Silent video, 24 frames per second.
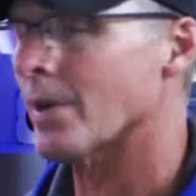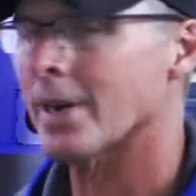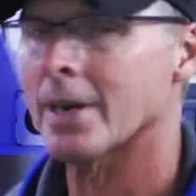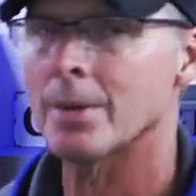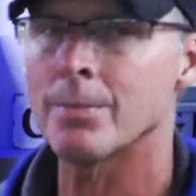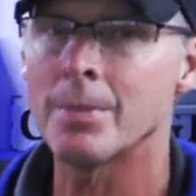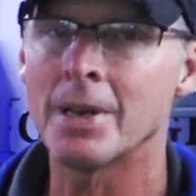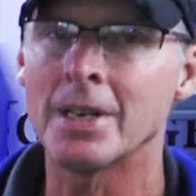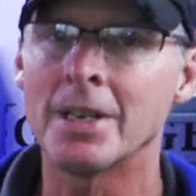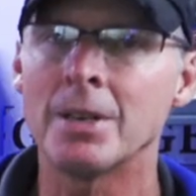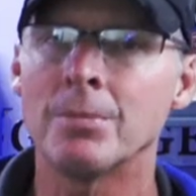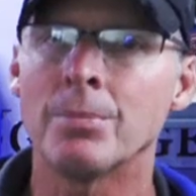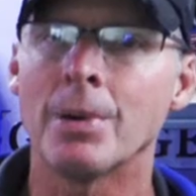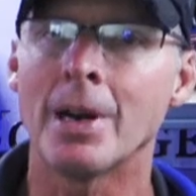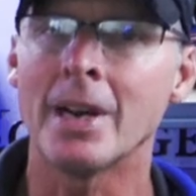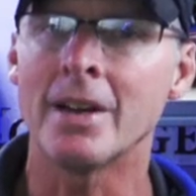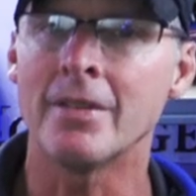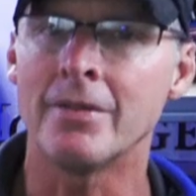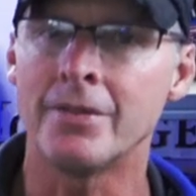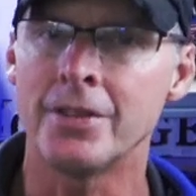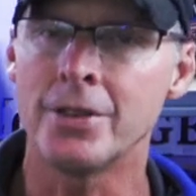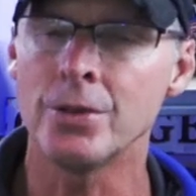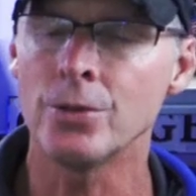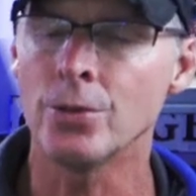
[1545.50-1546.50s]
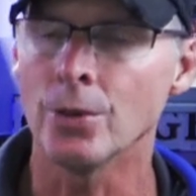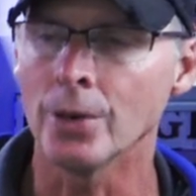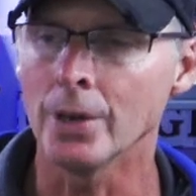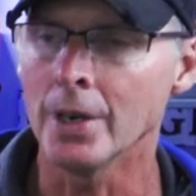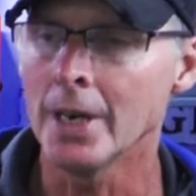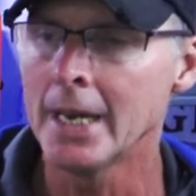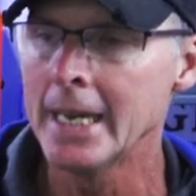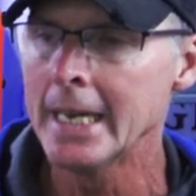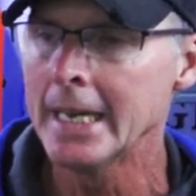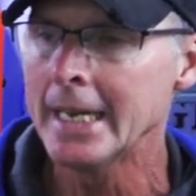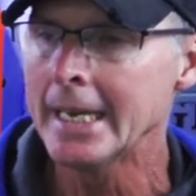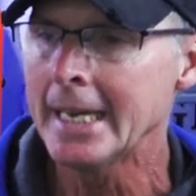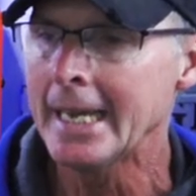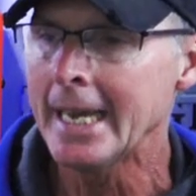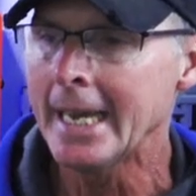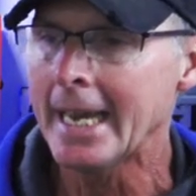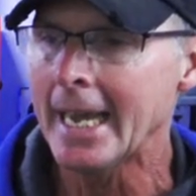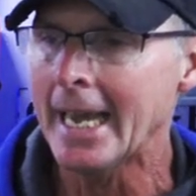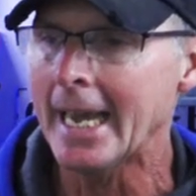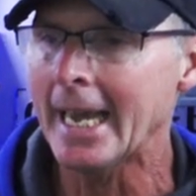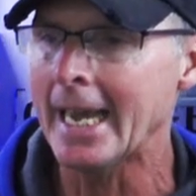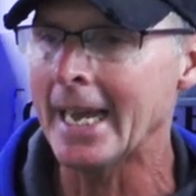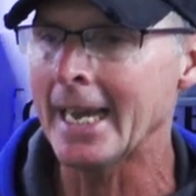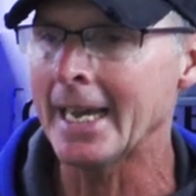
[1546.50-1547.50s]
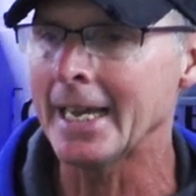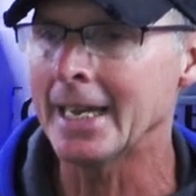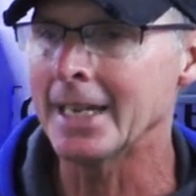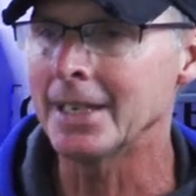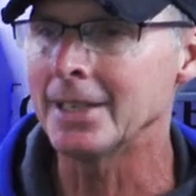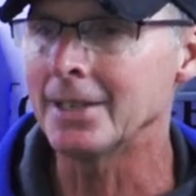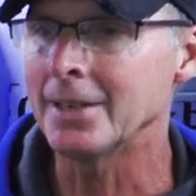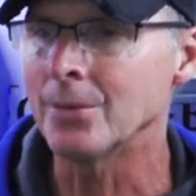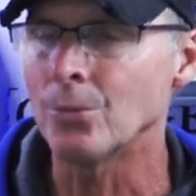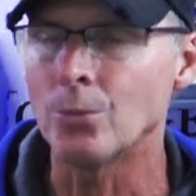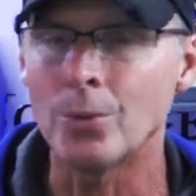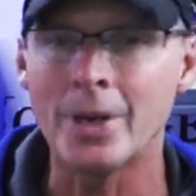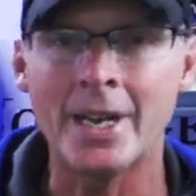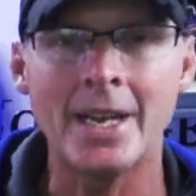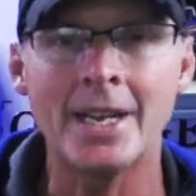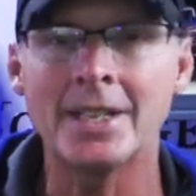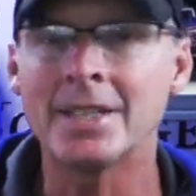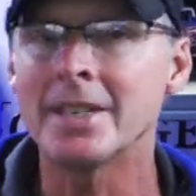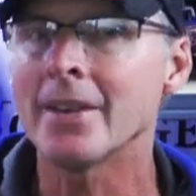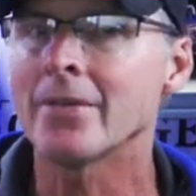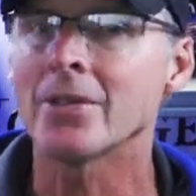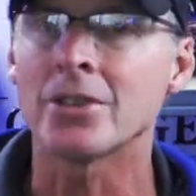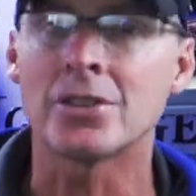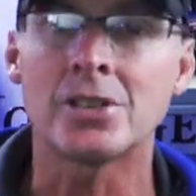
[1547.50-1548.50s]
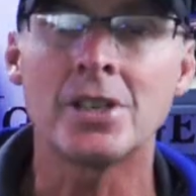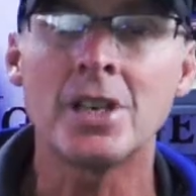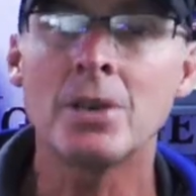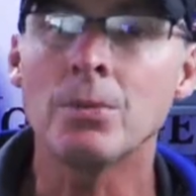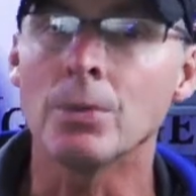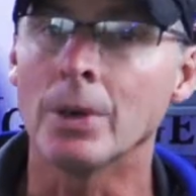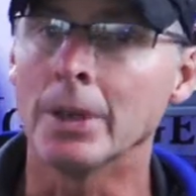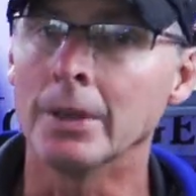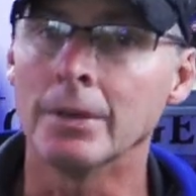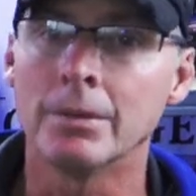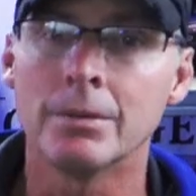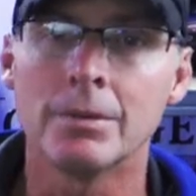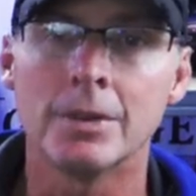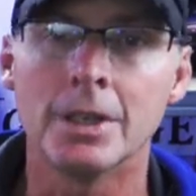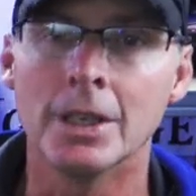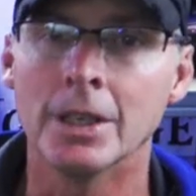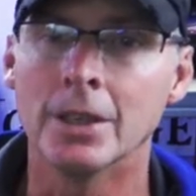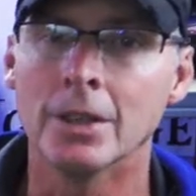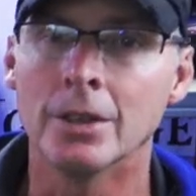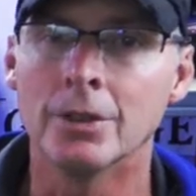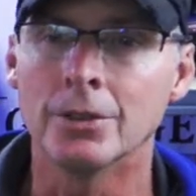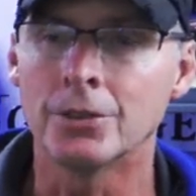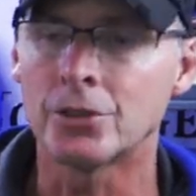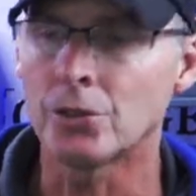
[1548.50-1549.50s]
recommended by a viewer, and we had never seen one, you know.